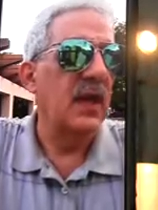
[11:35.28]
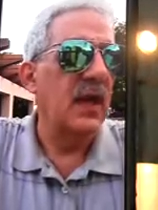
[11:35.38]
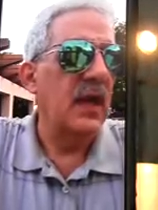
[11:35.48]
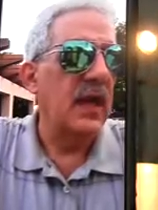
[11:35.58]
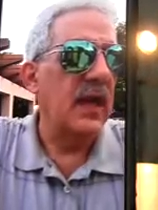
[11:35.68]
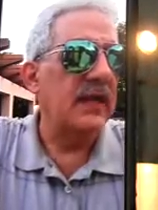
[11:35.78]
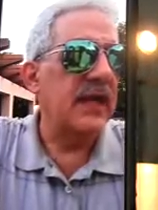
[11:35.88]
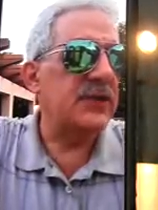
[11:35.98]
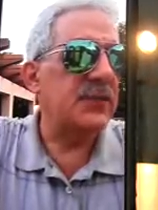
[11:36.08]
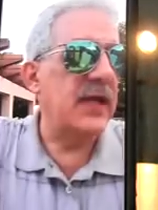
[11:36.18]
And last
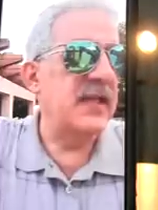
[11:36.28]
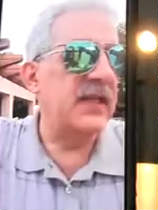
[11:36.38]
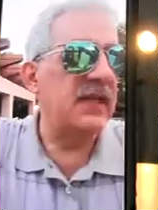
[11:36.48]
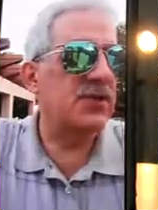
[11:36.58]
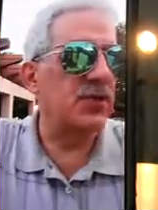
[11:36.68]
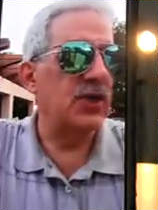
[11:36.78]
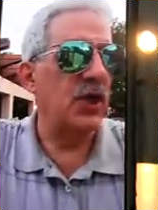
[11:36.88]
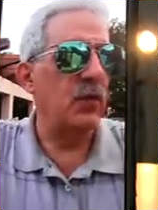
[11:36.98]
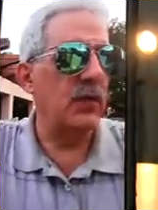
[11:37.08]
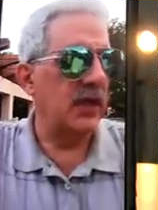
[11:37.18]
but not least, there's another
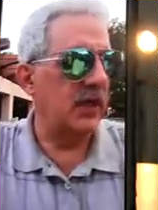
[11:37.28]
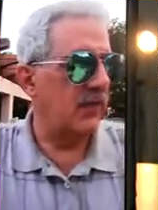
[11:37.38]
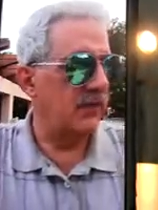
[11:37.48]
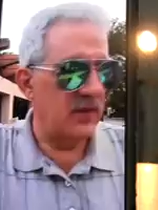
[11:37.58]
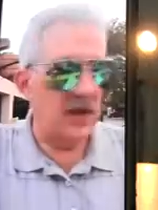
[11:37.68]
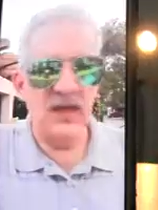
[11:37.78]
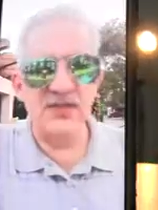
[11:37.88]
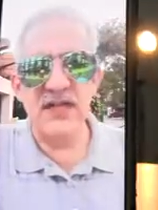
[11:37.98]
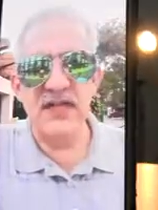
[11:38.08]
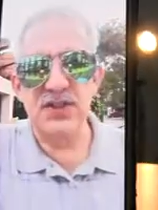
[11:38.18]
one that I love, uh,
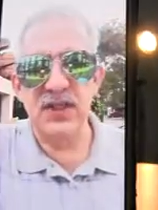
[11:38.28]
Sacha Lee.